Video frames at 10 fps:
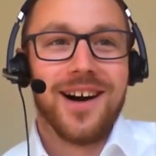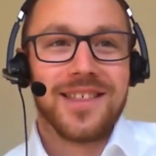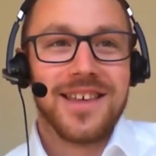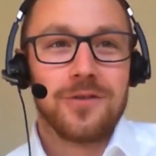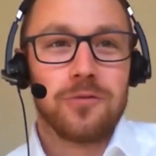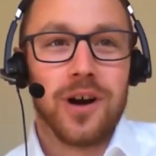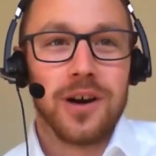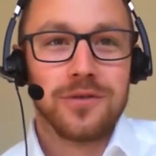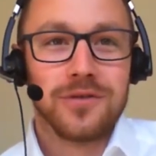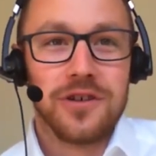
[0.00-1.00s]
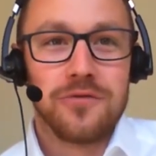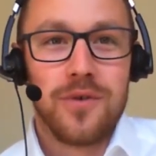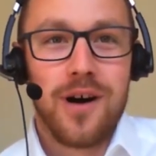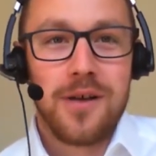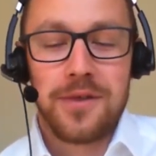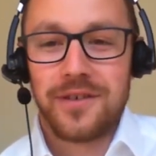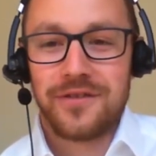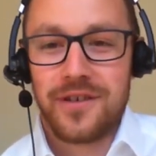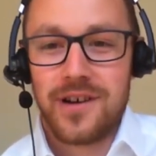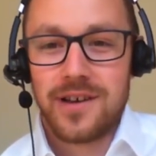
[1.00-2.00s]
I think what I will do, rather
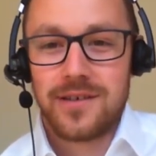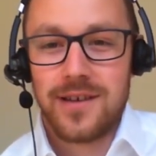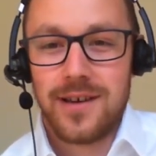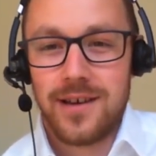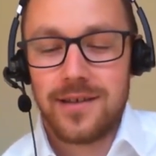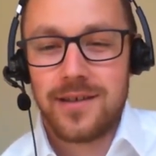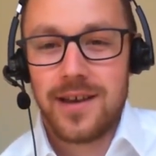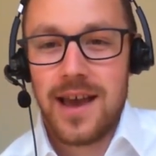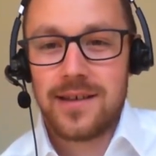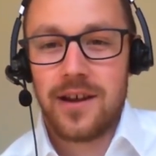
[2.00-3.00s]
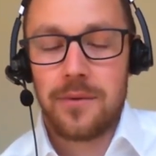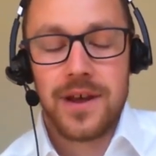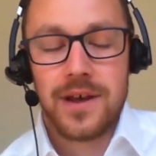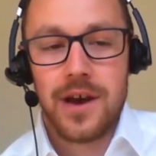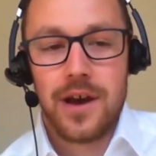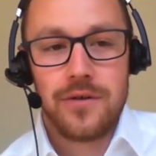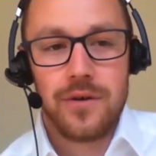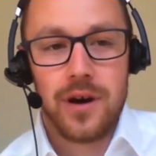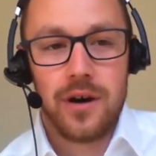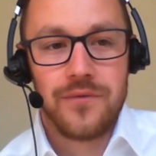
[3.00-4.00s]
than trying to guess here, I mean, I
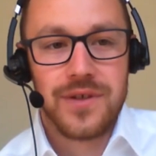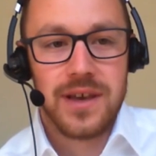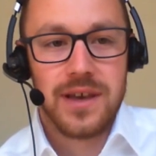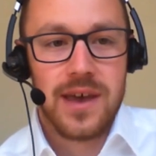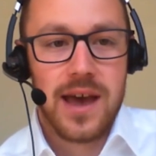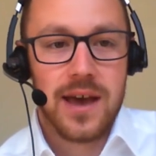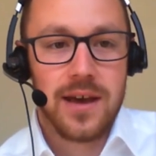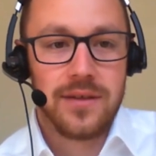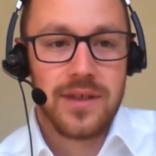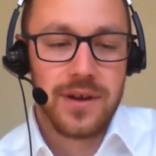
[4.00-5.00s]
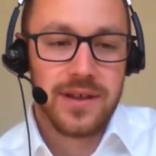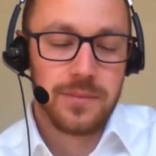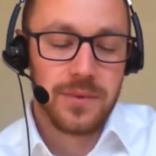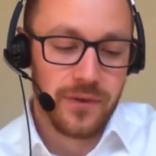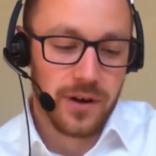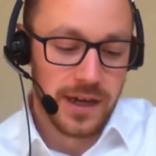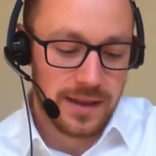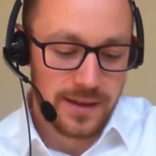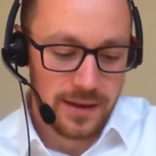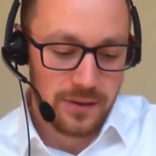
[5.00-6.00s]
know obviously there is some
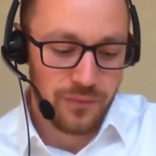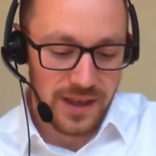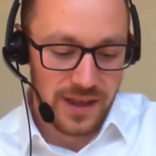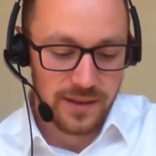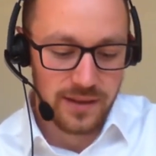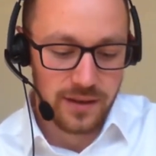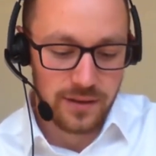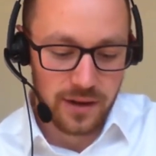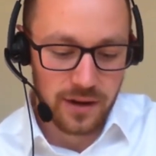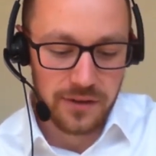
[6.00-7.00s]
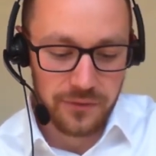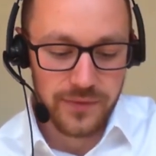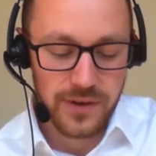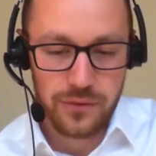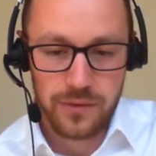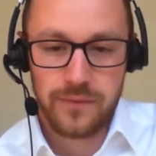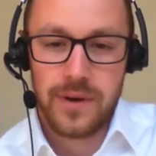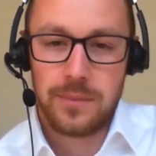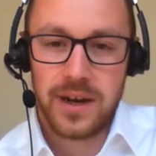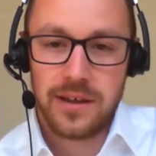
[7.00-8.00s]
advice within the guidance for individuals and
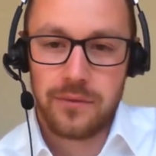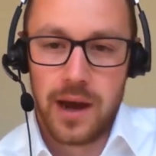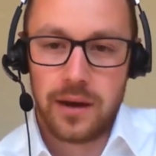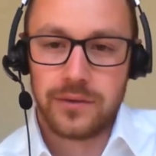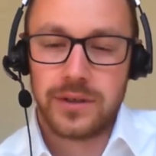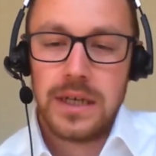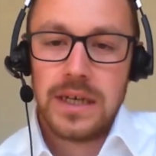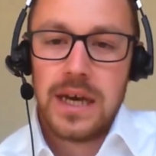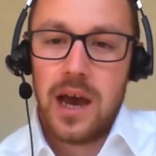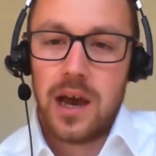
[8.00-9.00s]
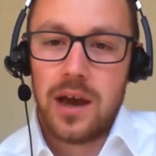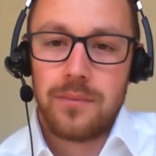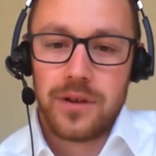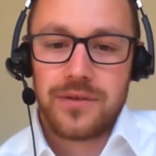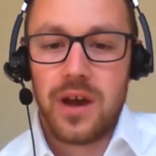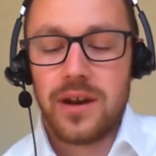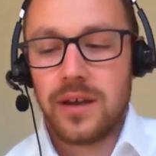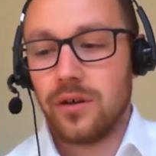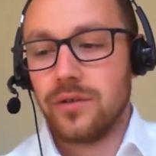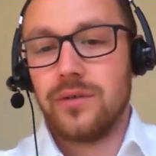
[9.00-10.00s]
families around
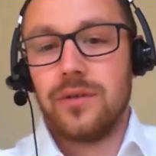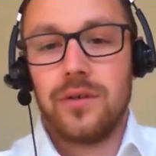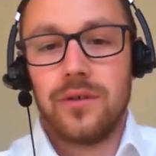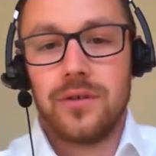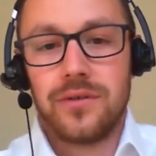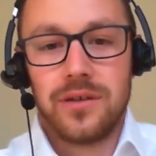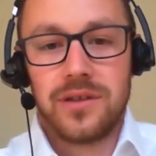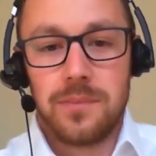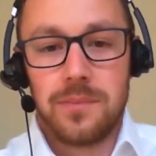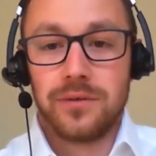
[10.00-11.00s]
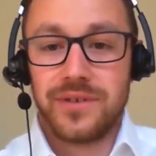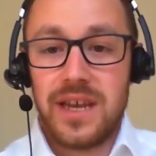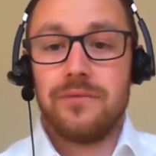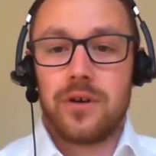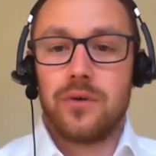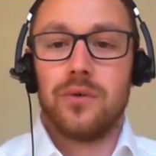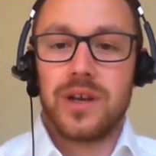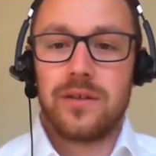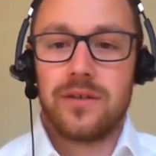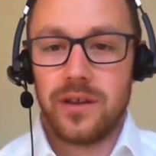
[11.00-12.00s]
turning on the built-in
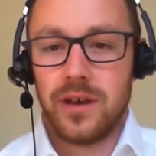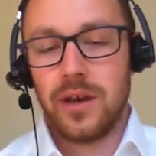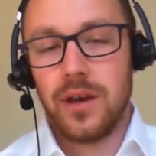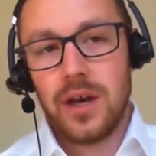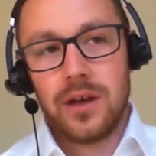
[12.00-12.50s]
recording, so the